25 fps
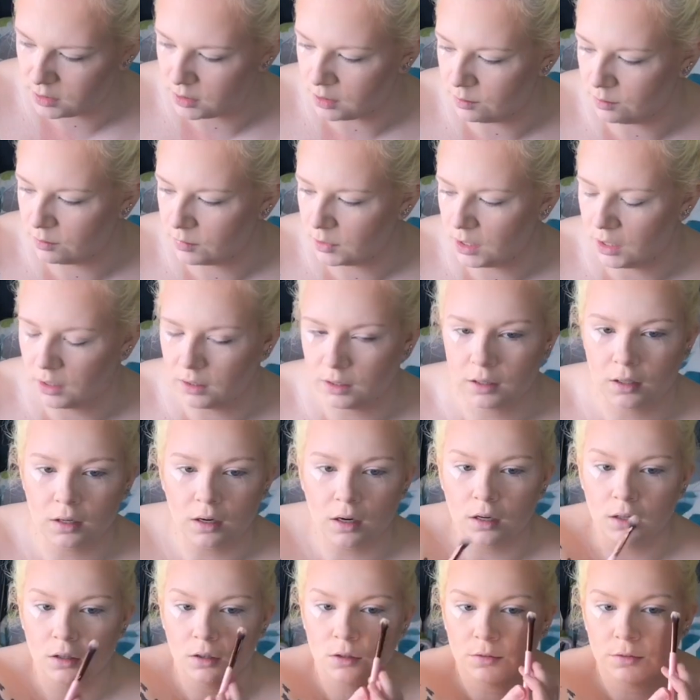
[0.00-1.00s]
some color
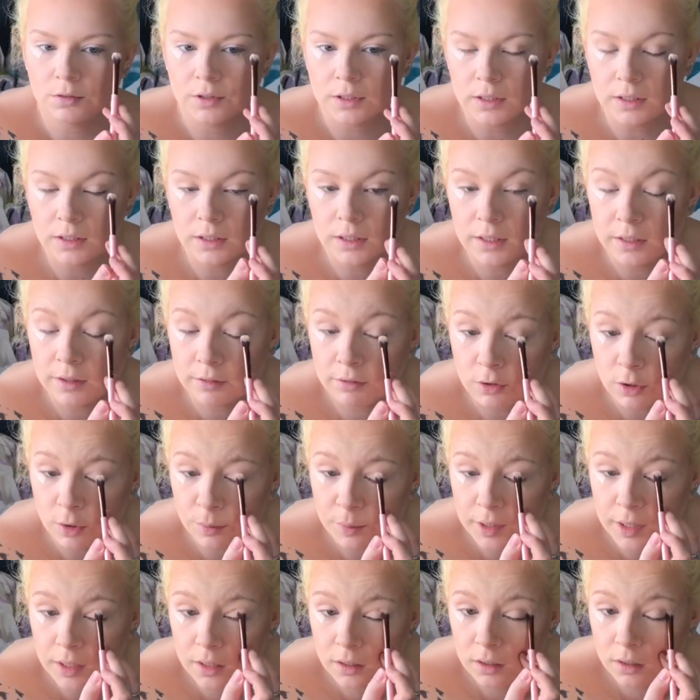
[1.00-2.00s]
all over the lid for
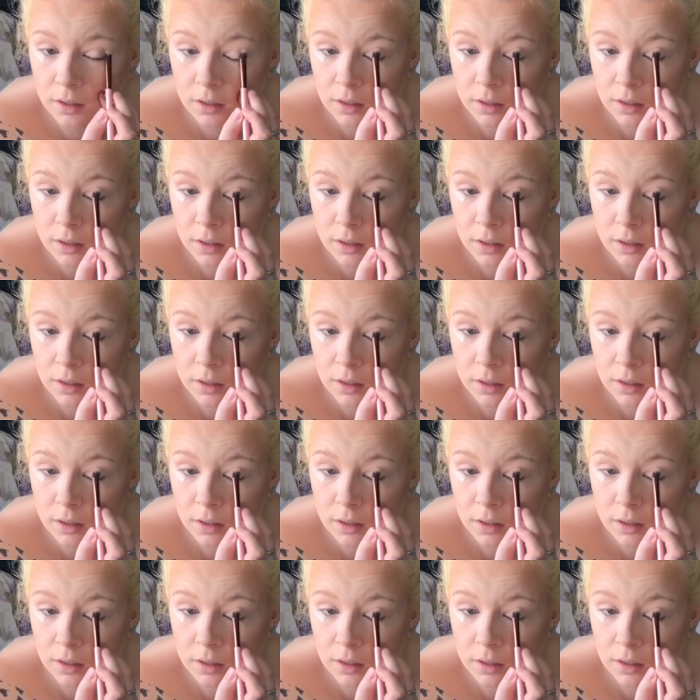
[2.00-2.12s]
me.